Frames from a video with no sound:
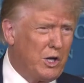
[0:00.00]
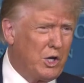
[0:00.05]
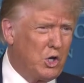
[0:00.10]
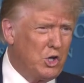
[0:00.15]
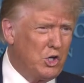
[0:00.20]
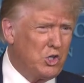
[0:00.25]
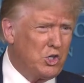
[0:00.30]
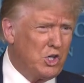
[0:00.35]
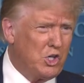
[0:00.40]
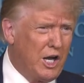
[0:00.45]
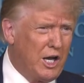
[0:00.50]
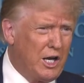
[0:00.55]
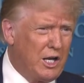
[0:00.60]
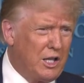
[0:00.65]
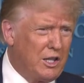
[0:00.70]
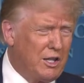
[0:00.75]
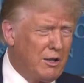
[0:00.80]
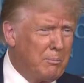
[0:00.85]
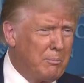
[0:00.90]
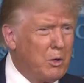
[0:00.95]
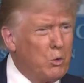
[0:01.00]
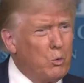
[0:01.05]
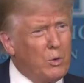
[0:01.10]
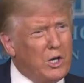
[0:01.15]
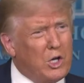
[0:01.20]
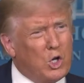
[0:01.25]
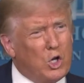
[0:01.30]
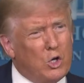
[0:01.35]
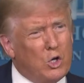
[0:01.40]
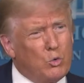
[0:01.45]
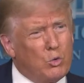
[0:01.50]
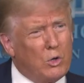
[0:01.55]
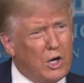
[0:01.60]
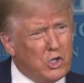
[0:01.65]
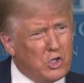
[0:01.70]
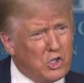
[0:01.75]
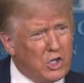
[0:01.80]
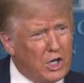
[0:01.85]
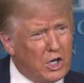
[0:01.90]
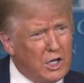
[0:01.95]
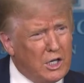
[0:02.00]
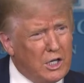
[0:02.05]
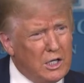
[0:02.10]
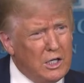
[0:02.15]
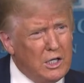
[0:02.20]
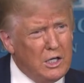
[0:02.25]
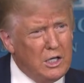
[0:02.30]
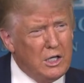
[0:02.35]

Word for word: weak on China. They've been weak on Russia.